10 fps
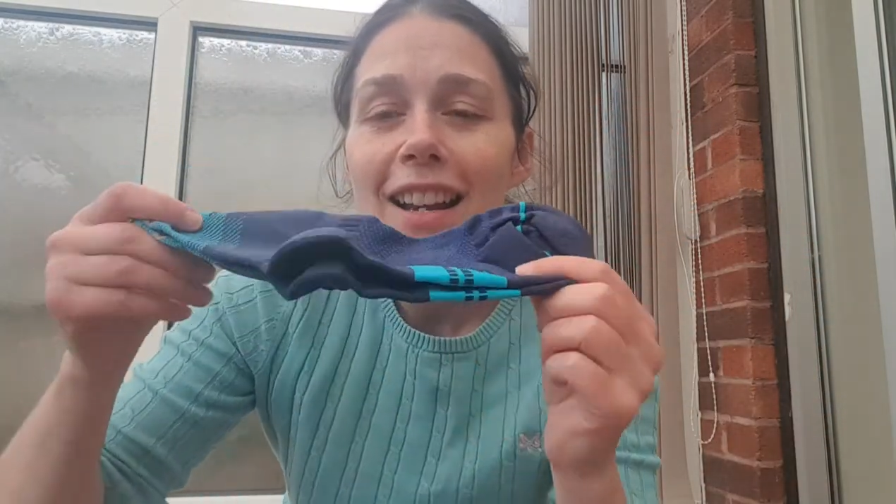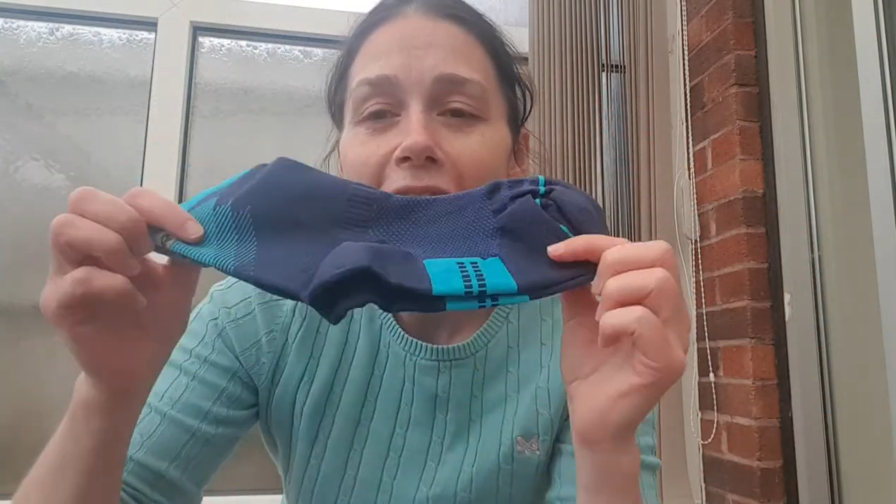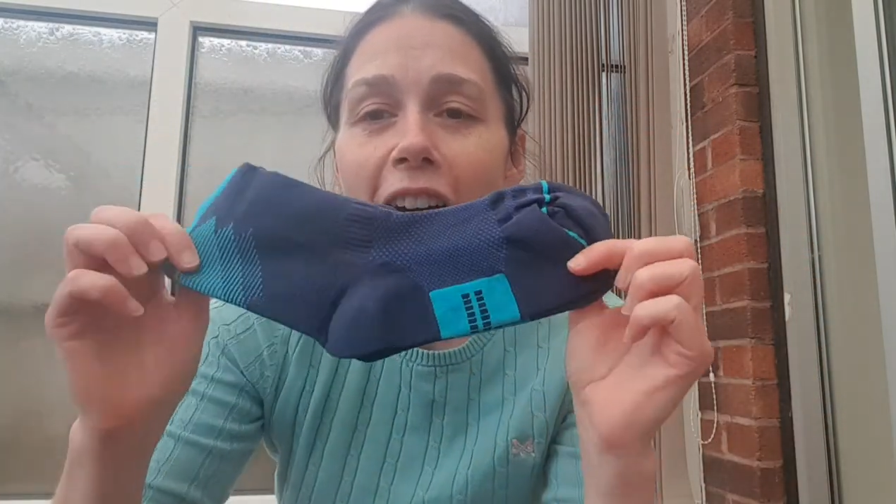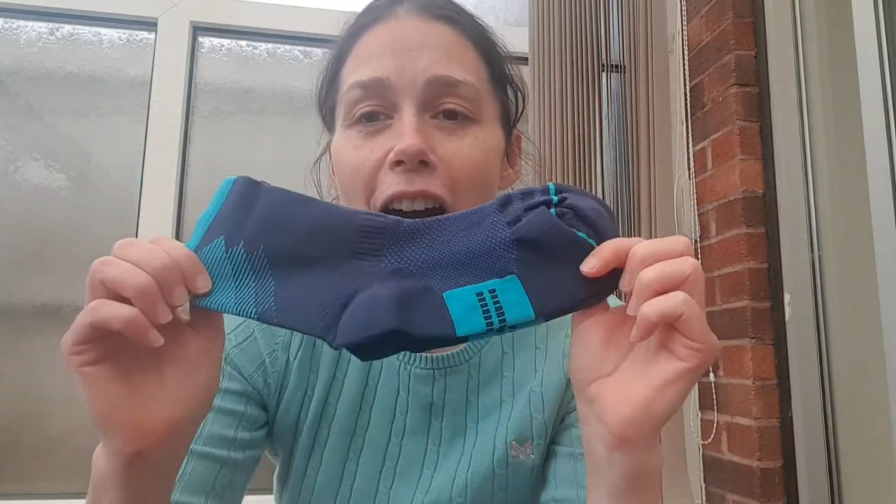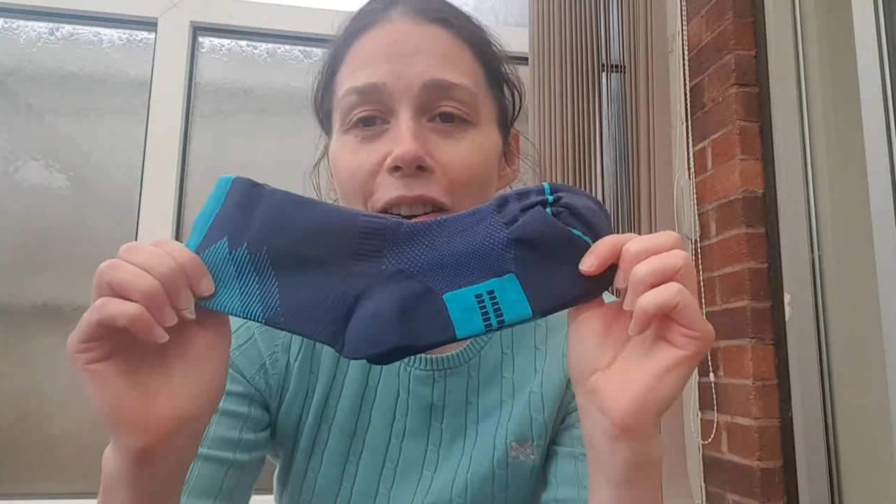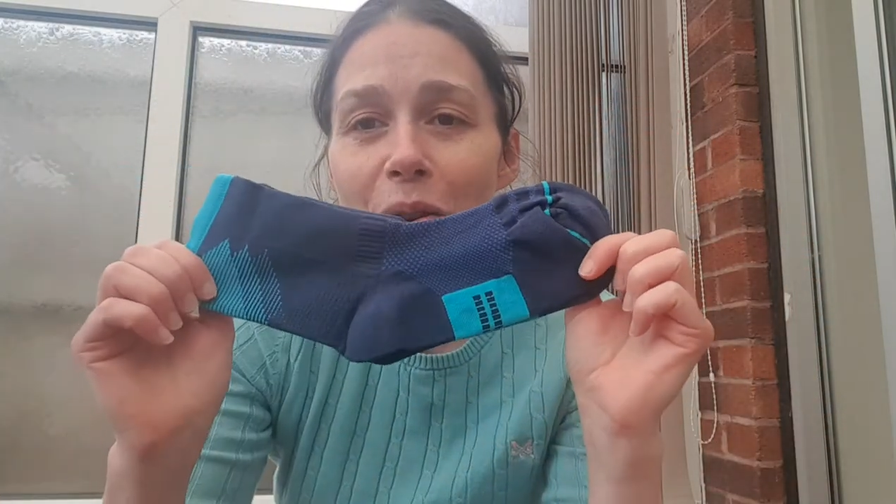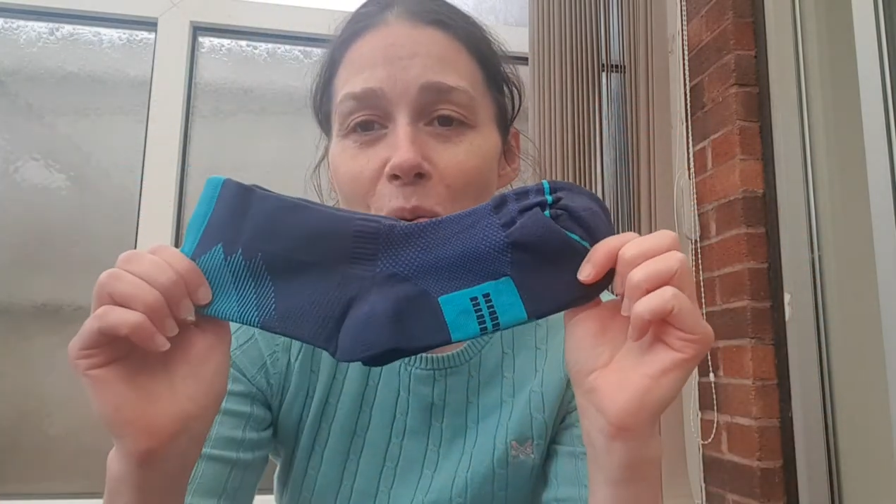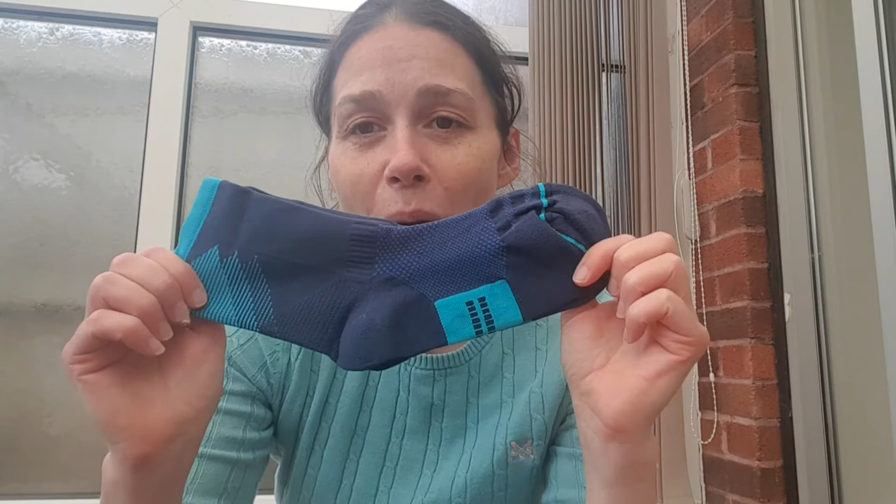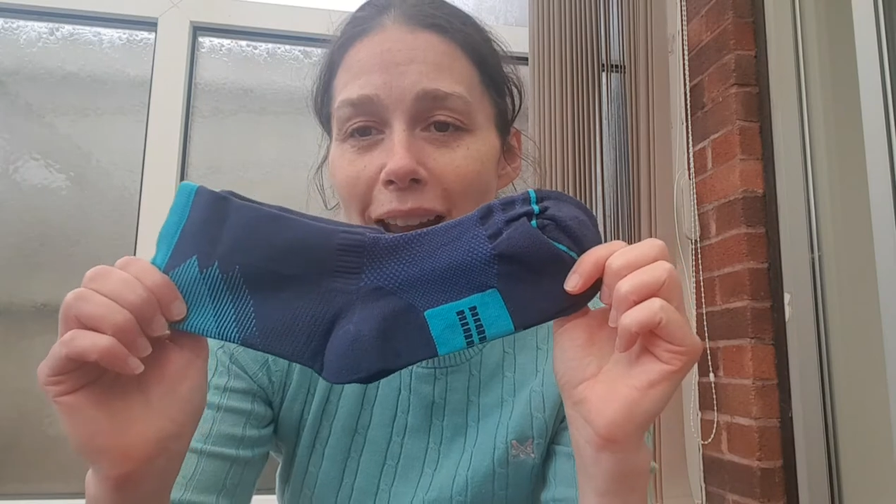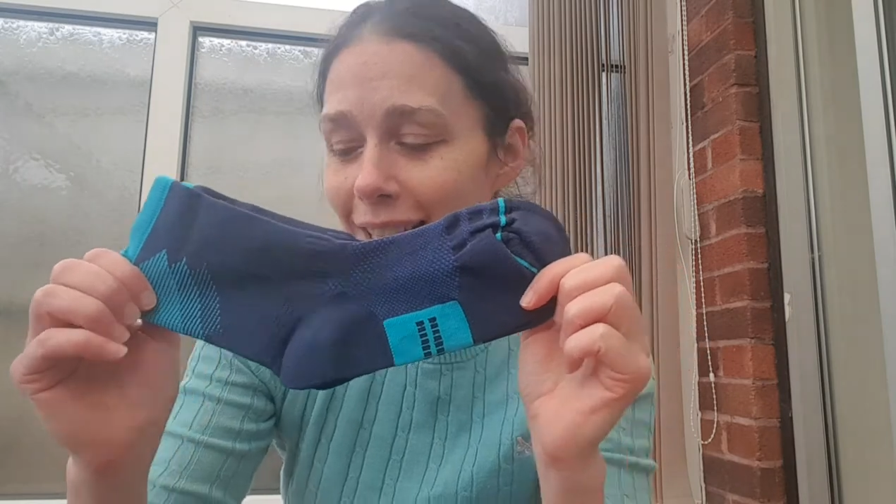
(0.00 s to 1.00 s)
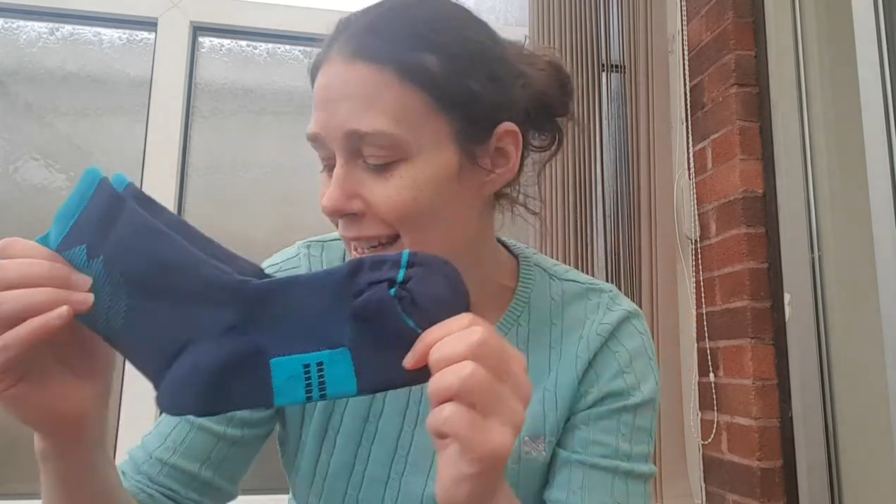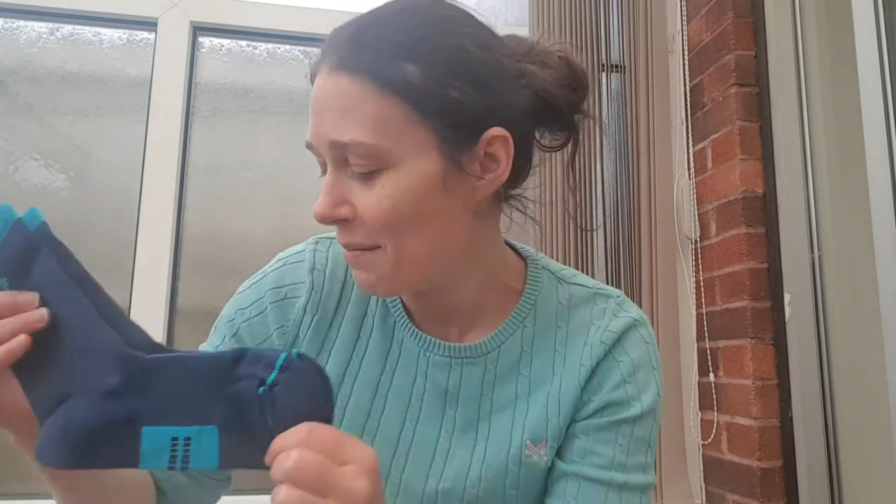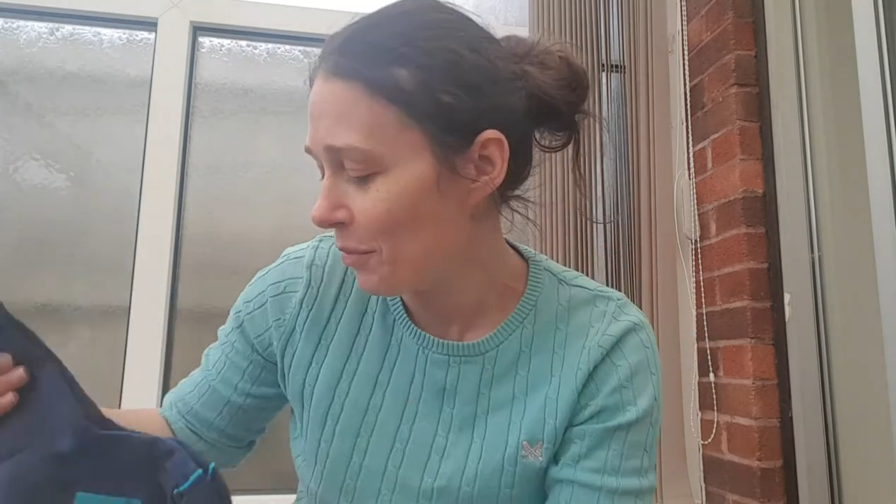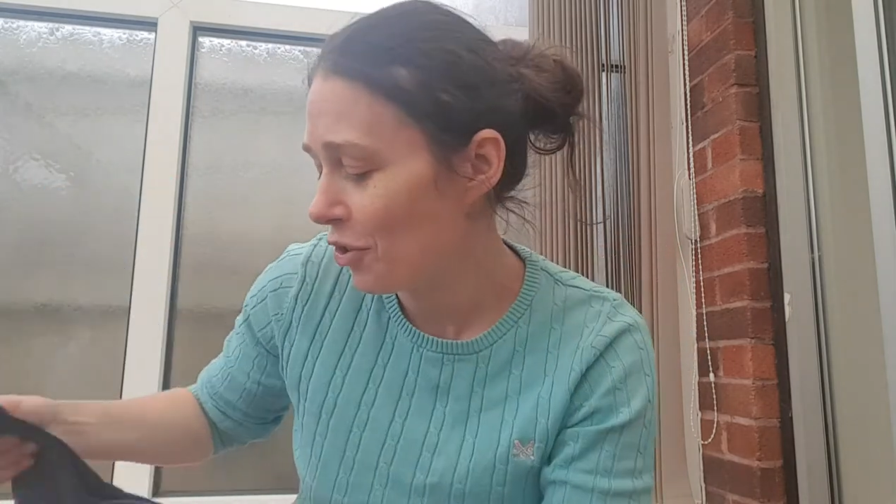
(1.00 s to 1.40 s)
Can't wait to give them a